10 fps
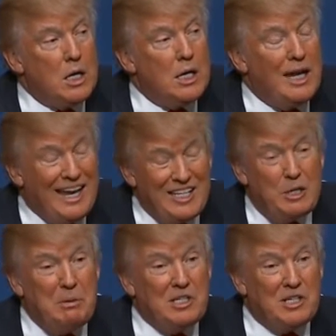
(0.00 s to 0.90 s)
it has
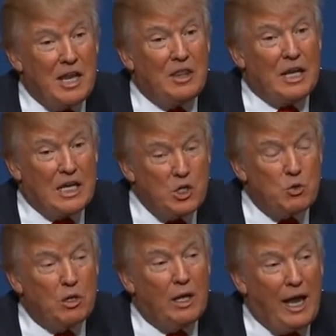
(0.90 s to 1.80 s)
to be said that
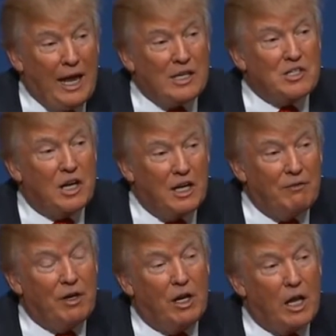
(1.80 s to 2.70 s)
Israel has
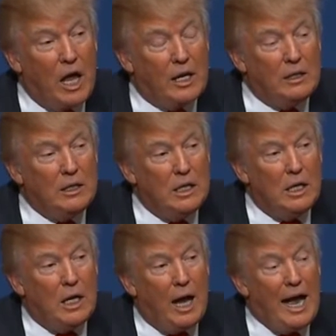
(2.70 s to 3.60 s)
given a lot.
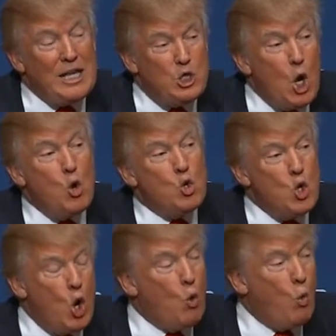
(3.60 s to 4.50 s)
I don't
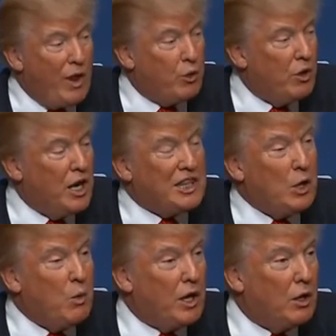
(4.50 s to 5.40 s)
know whether or not
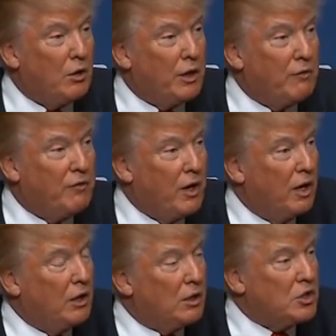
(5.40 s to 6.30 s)
they want to go that
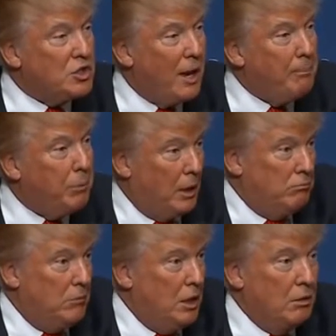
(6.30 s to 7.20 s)
final step,
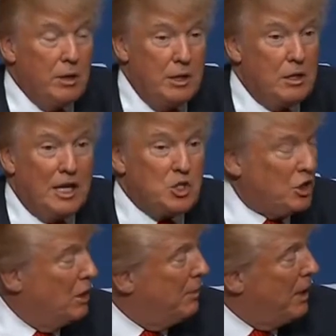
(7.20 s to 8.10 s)
you know, and that's
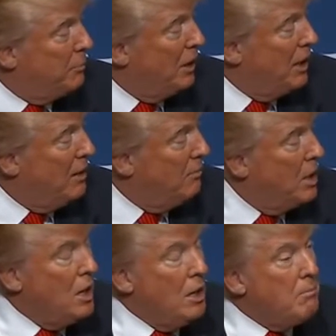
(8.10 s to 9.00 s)
going to be up to them.
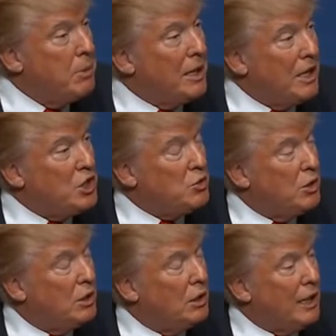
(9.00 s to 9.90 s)
But
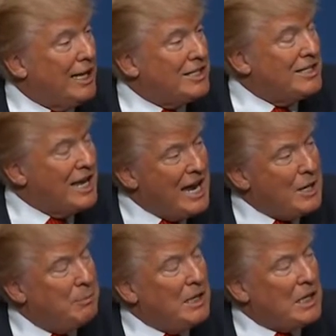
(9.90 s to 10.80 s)
Israel has
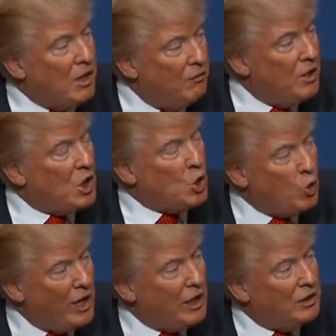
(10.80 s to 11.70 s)
not been given the
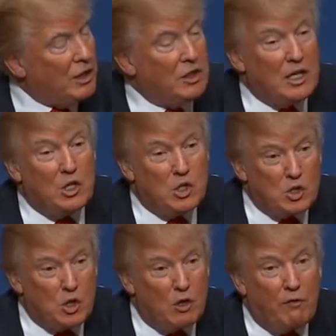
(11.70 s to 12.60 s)
credit that they
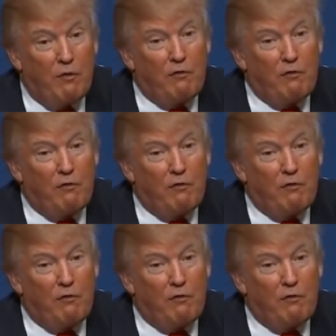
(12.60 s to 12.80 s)
deserve